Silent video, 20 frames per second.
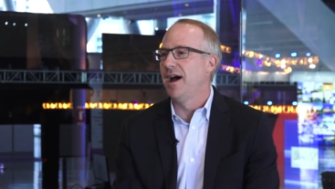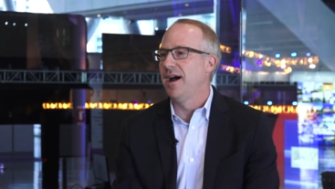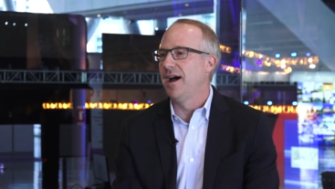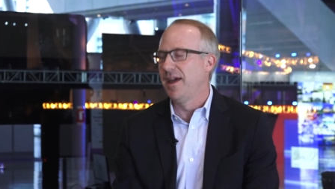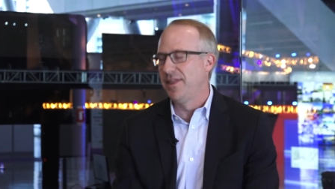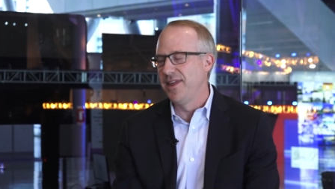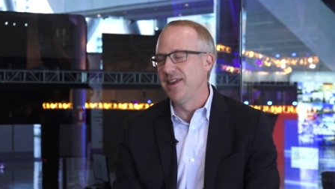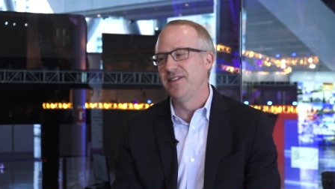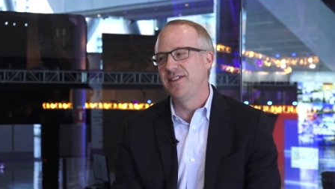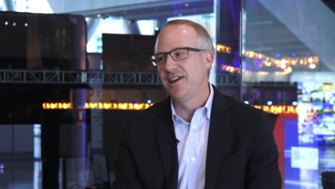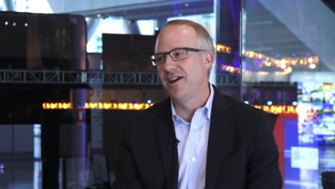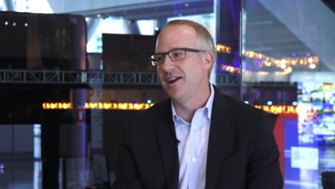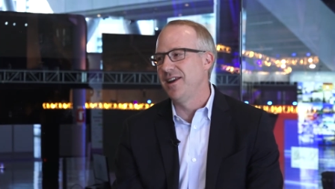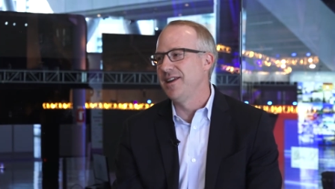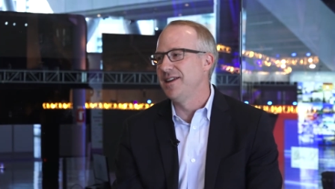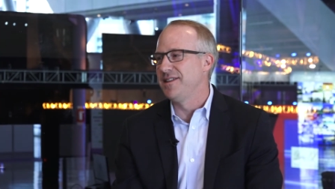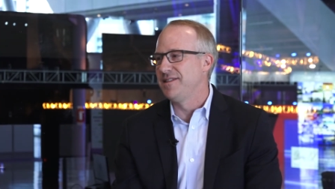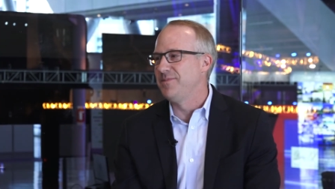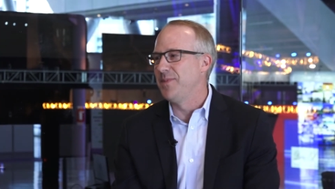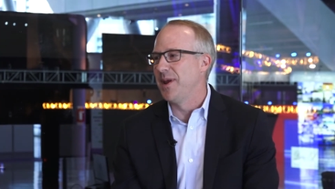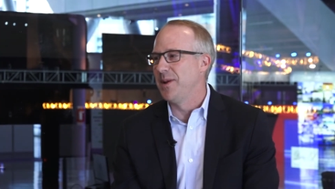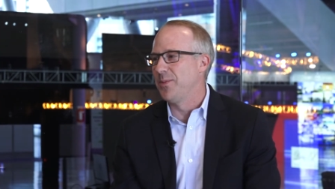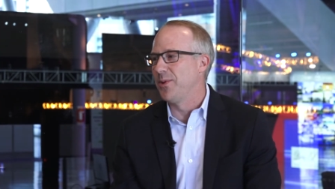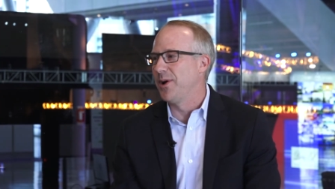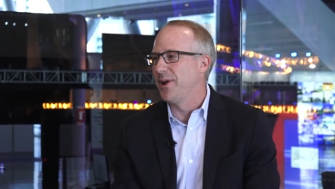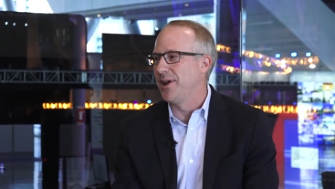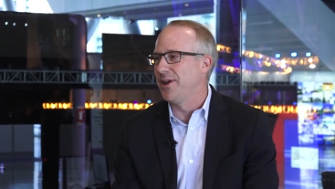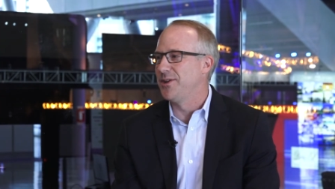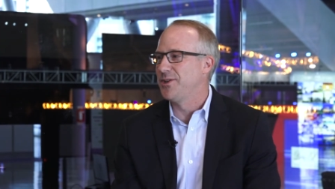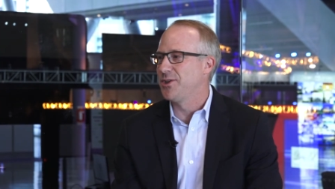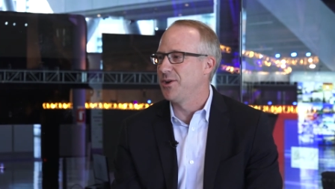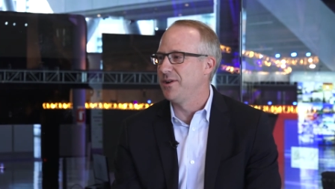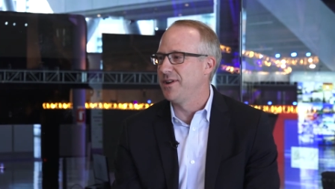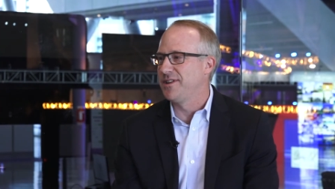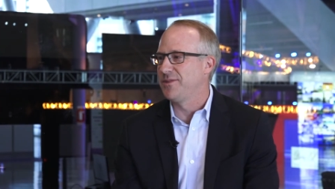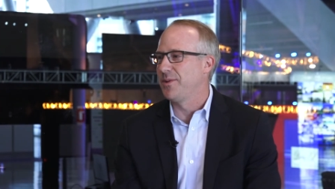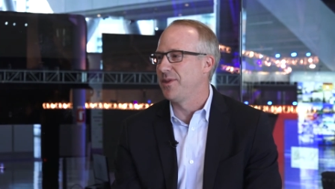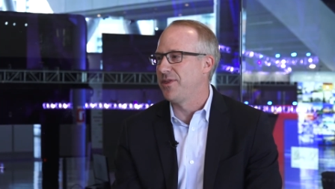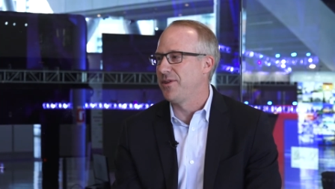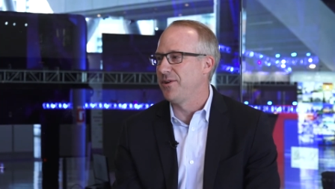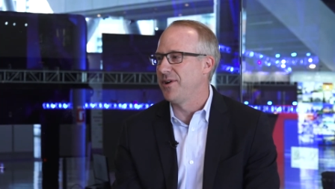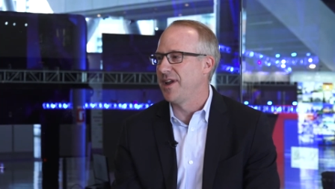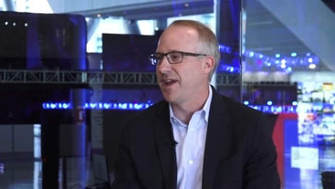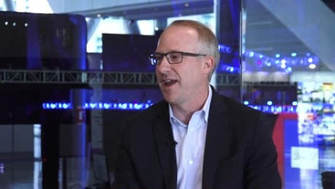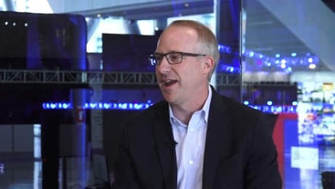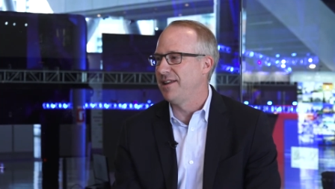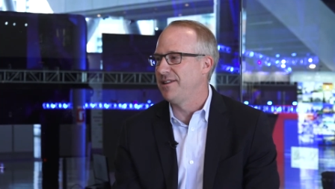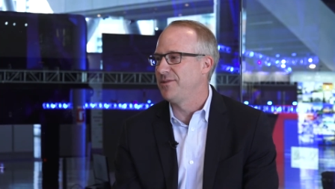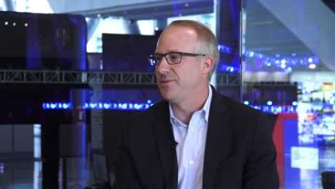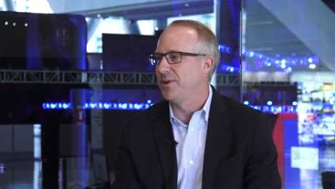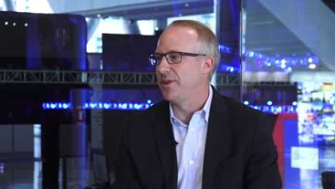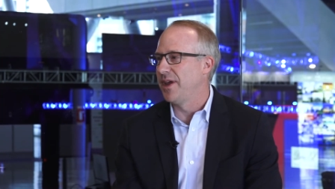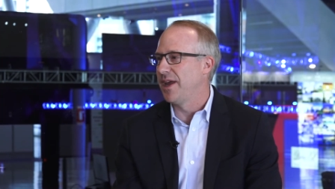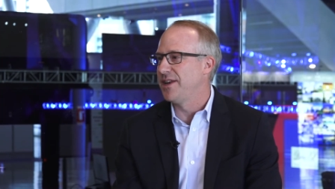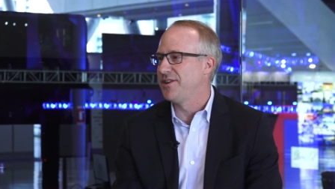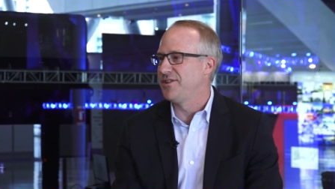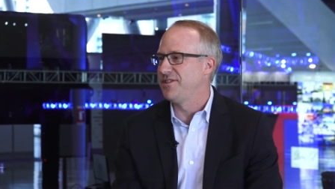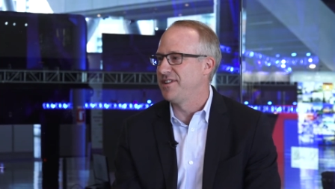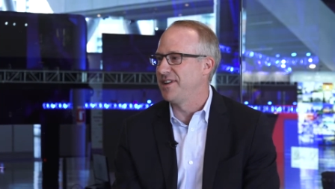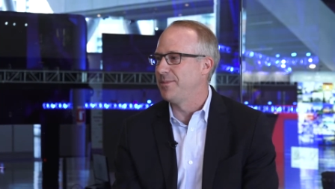I think the audience made a pretty good choice with 30K. It's a really interesting